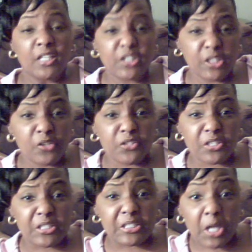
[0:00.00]
she'll
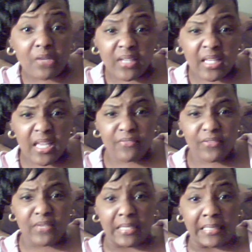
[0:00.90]
deserve it if,
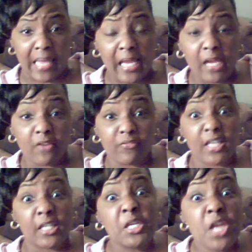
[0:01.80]
if a gang of
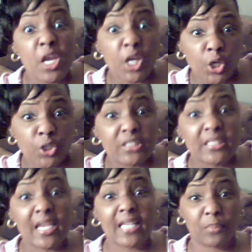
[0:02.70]
niggers,
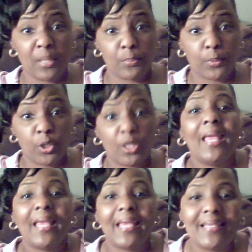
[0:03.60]
yes, people,
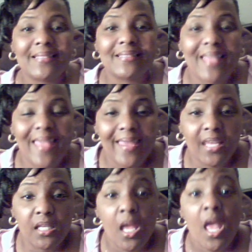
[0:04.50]
he
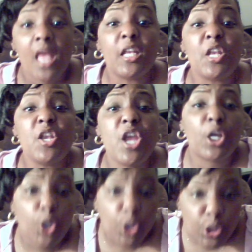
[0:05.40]
said,
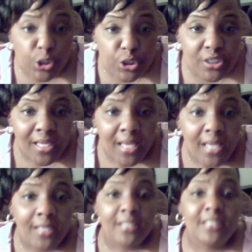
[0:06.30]
niggers,
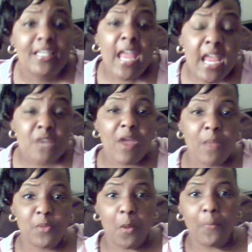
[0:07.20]
gang
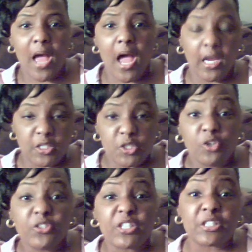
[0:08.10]
rape your behind,
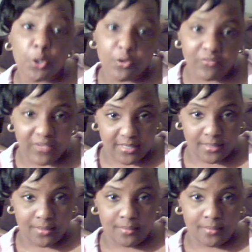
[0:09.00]
you'll deserve it